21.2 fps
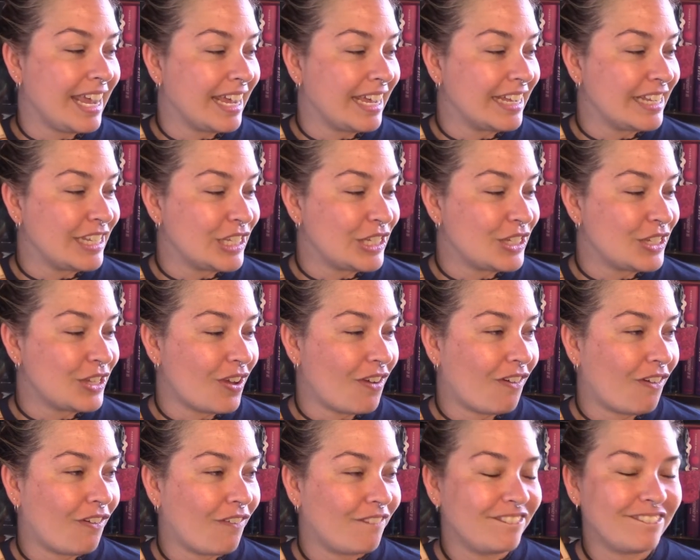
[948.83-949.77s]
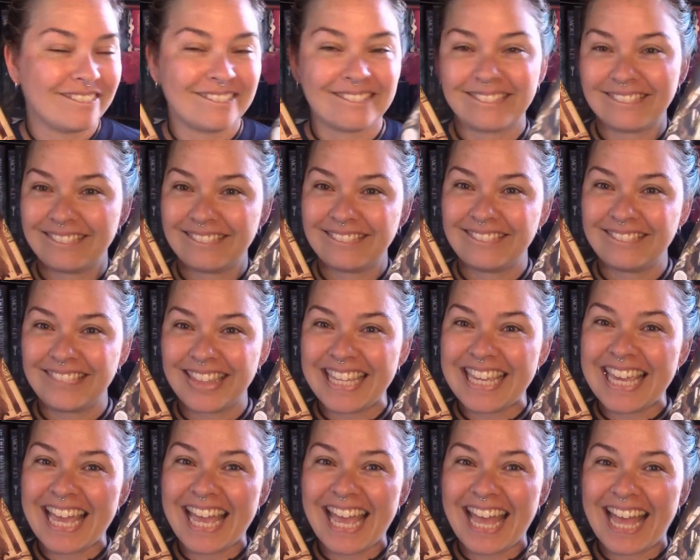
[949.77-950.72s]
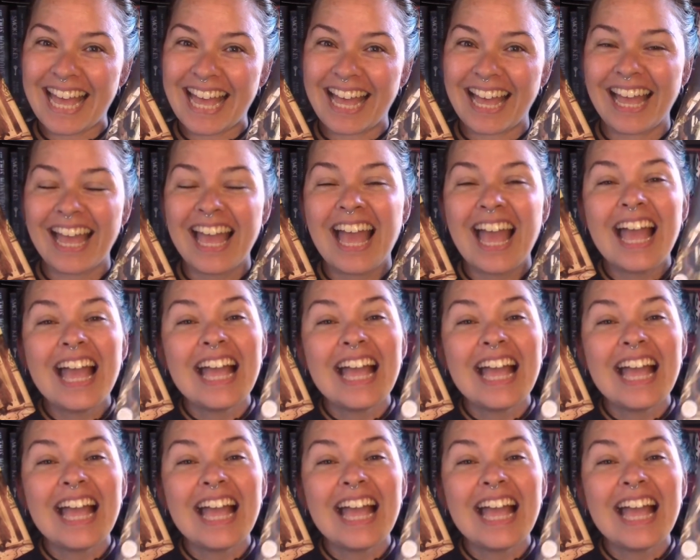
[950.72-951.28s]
and so, yeah.